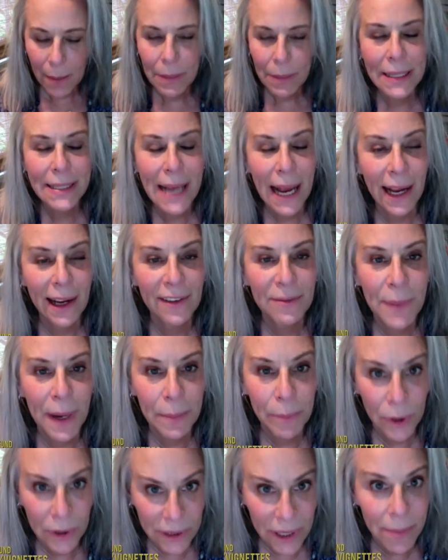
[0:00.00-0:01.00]
Plus, I have my
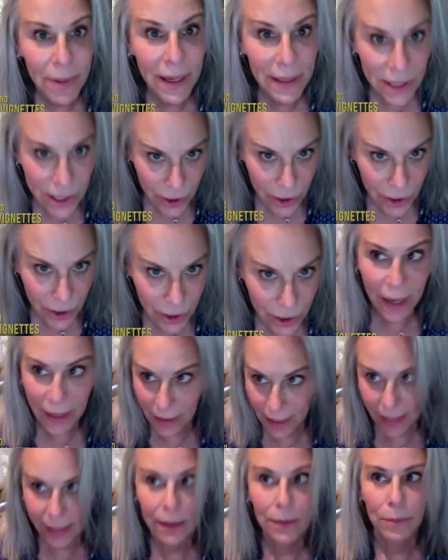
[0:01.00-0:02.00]
book club on Zoom on,
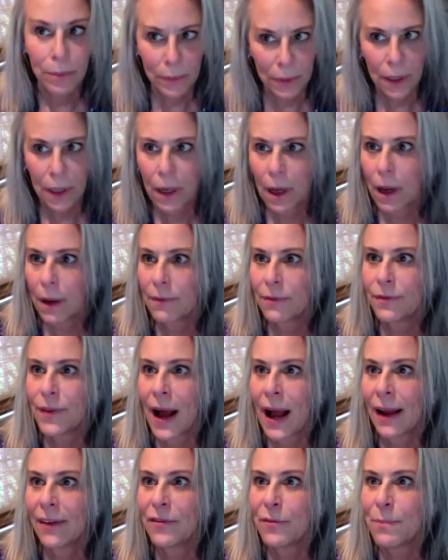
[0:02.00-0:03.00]
like, 5